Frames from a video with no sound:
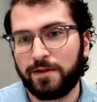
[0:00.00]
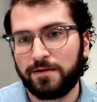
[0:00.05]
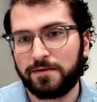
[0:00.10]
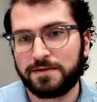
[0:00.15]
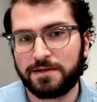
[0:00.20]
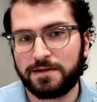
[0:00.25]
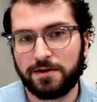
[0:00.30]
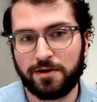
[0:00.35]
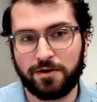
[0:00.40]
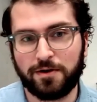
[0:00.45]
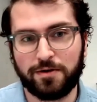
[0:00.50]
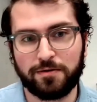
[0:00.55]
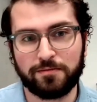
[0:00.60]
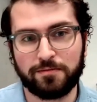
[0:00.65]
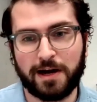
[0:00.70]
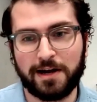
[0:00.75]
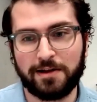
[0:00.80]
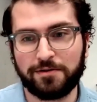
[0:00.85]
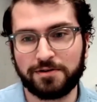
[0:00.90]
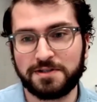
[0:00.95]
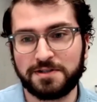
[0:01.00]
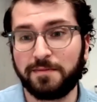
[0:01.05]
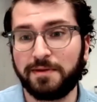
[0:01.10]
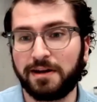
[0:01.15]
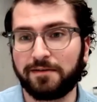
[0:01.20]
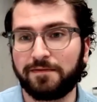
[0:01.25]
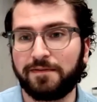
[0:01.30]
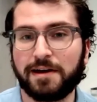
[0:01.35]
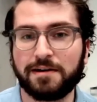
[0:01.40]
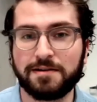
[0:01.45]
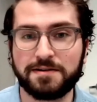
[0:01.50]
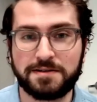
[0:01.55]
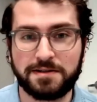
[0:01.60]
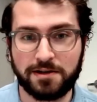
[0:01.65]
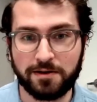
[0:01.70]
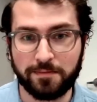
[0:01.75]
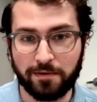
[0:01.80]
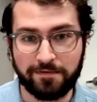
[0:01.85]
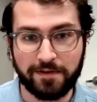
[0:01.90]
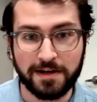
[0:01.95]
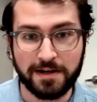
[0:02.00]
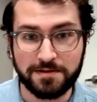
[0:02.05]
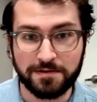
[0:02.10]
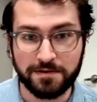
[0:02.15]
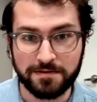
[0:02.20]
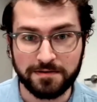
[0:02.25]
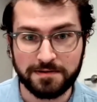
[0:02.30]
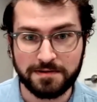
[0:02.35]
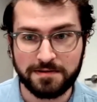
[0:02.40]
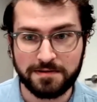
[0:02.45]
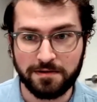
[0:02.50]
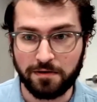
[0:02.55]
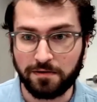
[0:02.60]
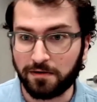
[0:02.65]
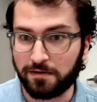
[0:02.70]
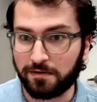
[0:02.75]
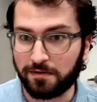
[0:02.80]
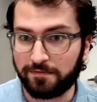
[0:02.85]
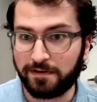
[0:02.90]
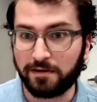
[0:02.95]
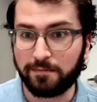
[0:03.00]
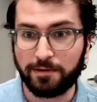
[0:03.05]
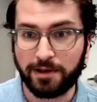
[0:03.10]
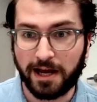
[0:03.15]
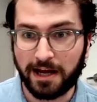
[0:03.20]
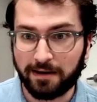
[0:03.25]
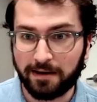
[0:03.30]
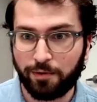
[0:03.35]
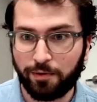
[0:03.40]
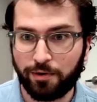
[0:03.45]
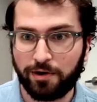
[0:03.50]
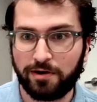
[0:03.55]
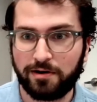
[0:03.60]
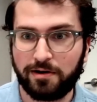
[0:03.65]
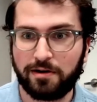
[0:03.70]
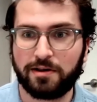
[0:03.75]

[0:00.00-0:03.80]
So either submitting files to your professors via Blackboard,